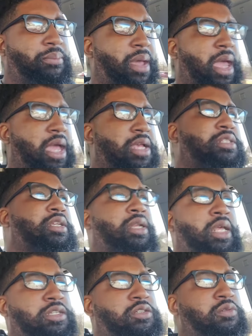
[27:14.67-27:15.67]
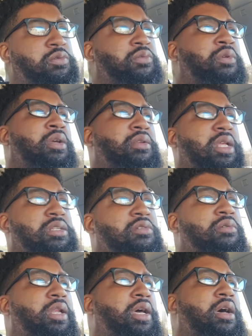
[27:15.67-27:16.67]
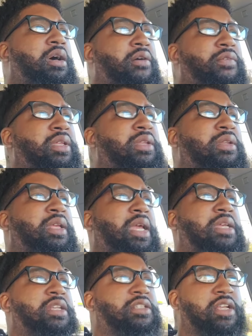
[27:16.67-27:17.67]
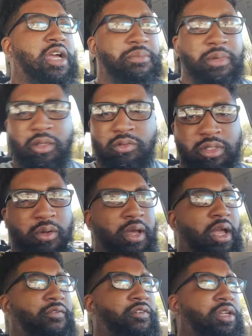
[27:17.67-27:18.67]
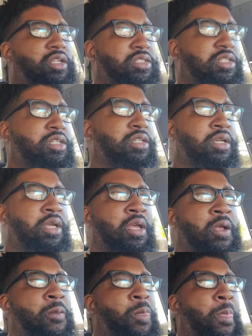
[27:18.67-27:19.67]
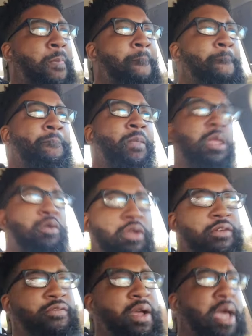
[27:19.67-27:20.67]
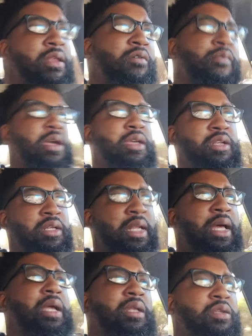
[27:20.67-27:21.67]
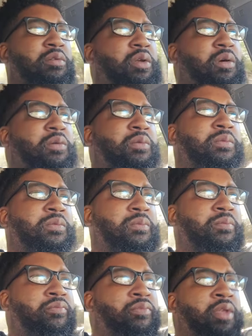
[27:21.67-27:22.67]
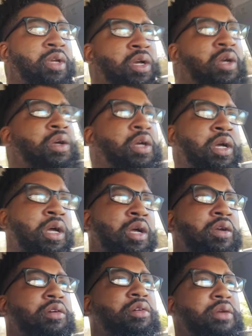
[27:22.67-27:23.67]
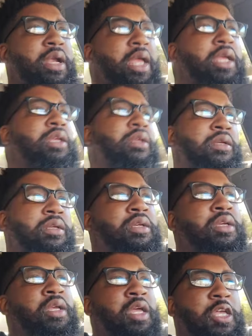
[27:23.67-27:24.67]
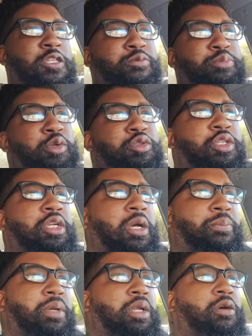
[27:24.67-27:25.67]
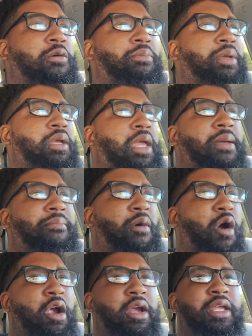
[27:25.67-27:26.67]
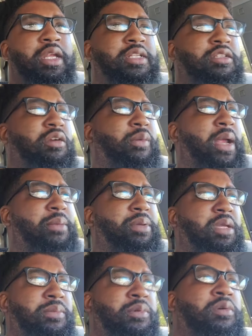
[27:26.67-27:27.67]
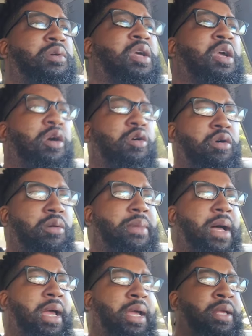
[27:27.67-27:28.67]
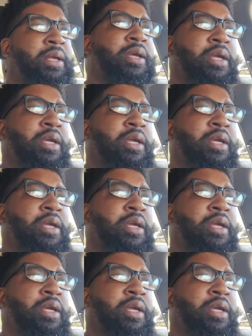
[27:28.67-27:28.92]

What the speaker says: passion that you love and it just come to you so effortlessly, you can find a way to, like, you know, create and spruce it up a little bit and market it to the right people who will buy it.